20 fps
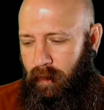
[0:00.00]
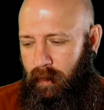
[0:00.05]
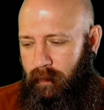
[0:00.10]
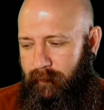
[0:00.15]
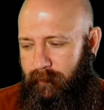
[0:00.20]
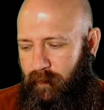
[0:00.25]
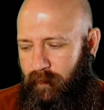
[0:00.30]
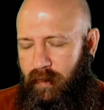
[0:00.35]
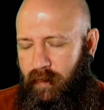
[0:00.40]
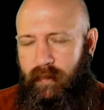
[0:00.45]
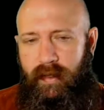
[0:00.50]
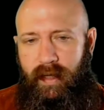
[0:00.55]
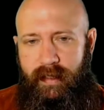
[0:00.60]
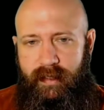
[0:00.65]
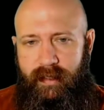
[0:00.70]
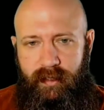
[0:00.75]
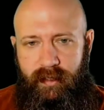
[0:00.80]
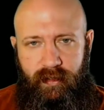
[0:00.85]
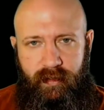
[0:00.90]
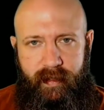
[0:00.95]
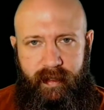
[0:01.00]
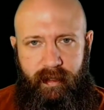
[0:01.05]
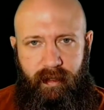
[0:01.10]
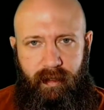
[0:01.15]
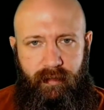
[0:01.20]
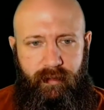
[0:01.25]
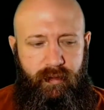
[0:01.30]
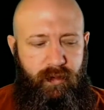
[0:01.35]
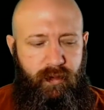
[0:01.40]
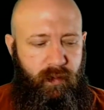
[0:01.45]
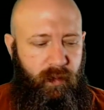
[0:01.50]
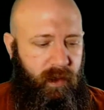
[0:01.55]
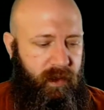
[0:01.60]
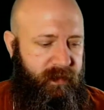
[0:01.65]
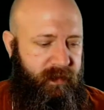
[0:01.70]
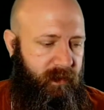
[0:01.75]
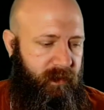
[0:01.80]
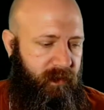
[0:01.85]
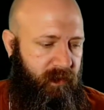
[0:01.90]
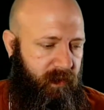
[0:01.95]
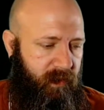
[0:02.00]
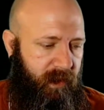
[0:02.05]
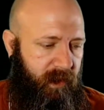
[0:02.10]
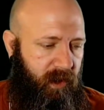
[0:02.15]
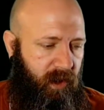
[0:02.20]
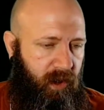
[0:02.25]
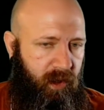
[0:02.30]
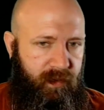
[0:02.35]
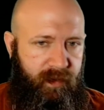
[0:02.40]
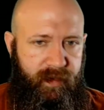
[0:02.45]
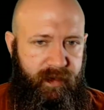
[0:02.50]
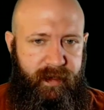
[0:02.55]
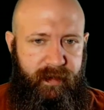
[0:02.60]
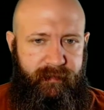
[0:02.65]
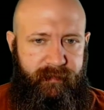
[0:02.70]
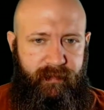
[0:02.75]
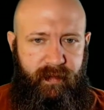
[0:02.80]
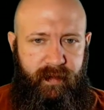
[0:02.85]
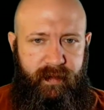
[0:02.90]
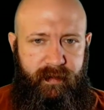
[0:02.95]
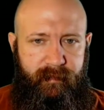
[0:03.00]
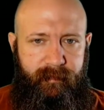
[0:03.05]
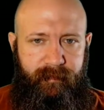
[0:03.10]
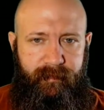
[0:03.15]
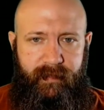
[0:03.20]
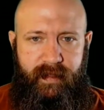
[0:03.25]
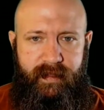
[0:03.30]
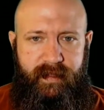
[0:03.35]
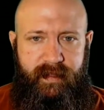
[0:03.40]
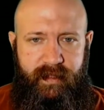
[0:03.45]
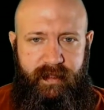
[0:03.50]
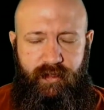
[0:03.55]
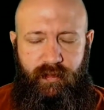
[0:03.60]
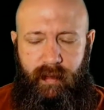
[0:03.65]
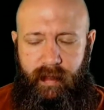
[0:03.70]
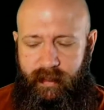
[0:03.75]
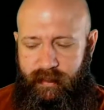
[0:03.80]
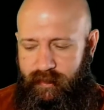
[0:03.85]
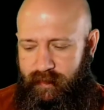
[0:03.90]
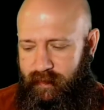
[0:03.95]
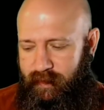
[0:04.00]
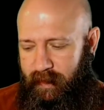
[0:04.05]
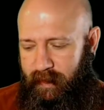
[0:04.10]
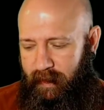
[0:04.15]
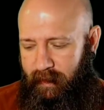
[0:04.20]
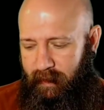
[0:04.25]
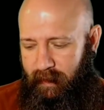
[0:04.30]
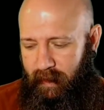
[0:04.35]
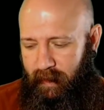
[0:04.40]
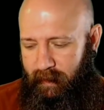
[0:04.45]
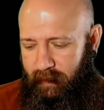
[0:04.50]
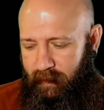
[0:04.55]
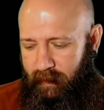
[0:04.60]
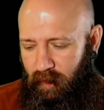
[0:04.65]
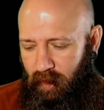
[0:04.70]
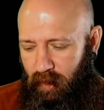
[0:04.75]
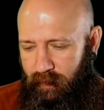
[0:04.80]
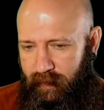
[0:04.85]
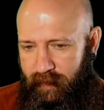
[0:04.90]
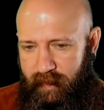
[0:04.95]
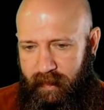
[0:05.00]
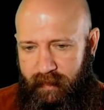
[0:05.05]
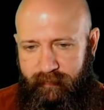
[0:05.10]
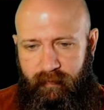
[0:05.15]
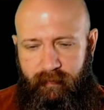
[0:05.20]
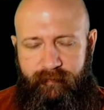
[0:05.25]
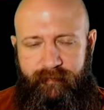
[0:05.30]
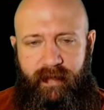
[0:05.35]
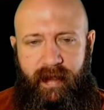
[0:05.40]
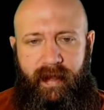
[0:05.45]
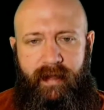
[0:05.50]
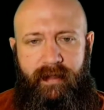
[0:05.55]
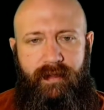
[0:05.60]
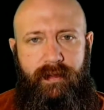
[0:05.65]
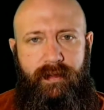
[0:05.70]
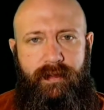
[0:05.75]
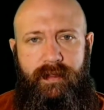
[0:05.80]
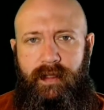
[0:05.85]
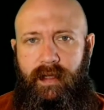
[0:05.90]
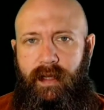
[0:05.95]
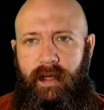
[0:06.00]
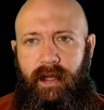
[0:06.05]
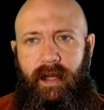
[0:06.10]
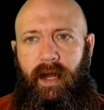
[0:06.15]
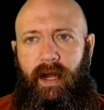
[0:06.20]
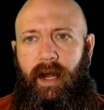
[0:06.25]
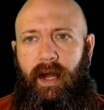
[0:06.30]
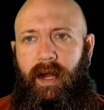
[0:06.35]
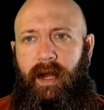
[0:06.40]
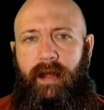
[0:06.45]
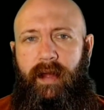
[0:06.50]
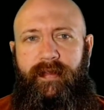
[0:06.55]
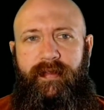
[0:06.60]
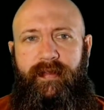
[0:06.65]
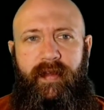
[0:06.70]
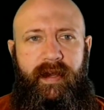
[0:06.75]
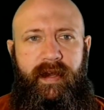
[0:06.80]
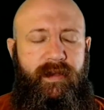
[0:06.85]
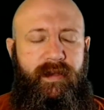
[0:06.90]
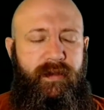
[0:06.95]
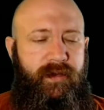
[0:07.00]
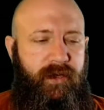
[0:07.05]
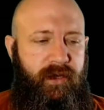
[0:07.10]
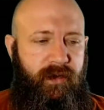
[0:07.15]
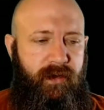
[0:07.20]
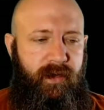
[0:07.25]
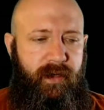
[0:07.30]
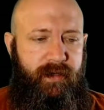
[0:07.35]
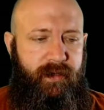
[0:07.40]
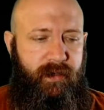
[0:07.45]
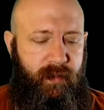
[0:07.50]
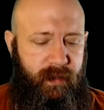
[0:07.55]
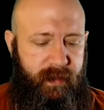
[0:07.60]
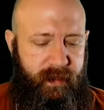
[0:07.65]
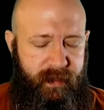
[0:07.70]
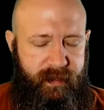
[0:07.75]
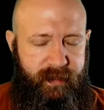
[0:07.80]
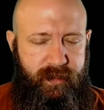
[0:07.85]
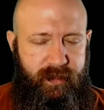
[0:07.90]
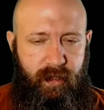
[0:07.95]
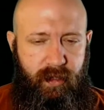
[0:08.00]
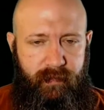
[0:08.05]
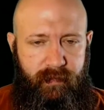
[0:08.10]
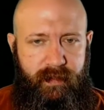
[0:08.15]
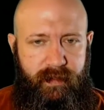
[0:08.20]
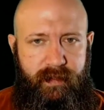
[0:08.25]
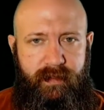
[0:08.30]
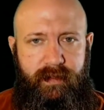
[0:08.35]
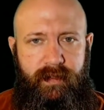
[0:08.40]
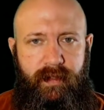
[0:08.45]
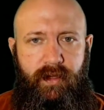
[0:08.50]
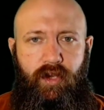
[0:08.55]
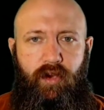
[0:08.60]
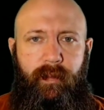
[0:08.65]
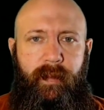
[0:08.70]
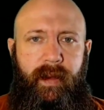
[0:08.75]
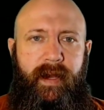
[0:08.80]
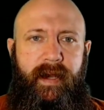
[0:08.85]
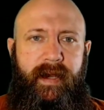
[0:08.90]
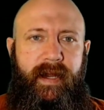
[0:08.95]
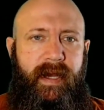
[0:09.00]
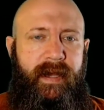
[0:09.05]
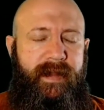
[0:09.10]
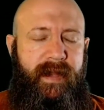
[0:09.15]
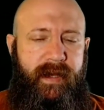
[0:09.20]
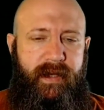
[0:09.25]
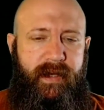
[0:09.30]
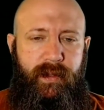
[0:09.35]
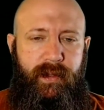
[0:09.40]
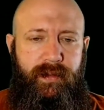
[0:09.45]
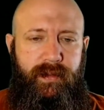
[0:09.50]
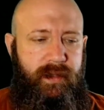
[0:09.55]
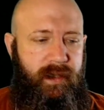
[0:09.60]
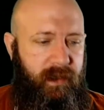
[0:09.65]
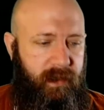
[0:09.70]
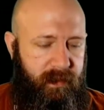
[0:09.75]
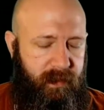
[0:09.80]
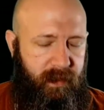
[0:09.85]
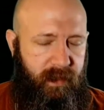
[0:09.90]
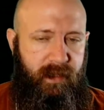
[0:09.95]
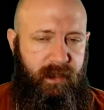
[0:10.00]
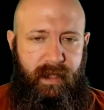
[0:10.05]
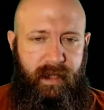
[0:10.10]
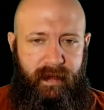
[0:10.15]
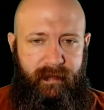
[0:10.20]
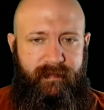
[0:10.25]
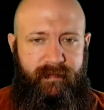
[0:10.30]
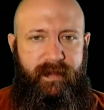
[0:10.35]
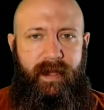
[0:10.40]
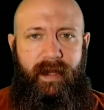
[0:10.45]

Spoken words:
you not to look at all the nuance and look at all the different situations and all the different factors, I think you do a disservice to humanity, and that goes to the left